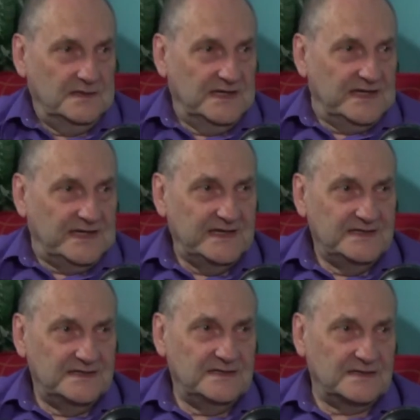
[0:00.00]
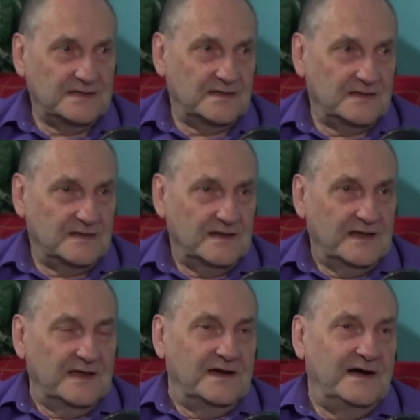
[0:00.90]
No. He didn't
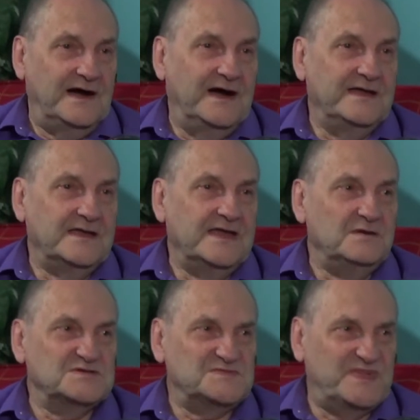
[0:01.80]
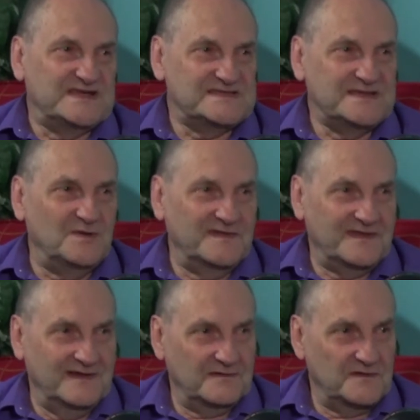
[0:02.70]
he was busy with
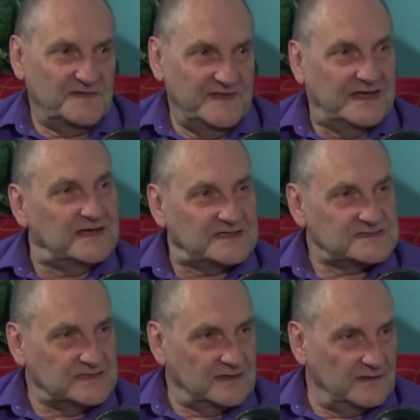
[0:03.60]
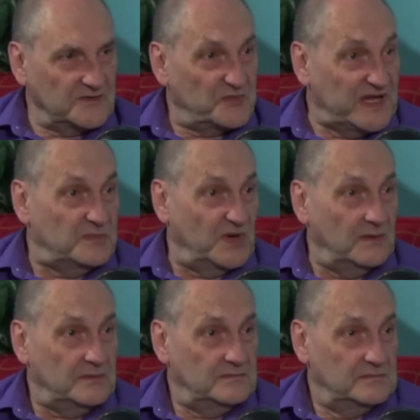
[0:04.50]
other things and other people.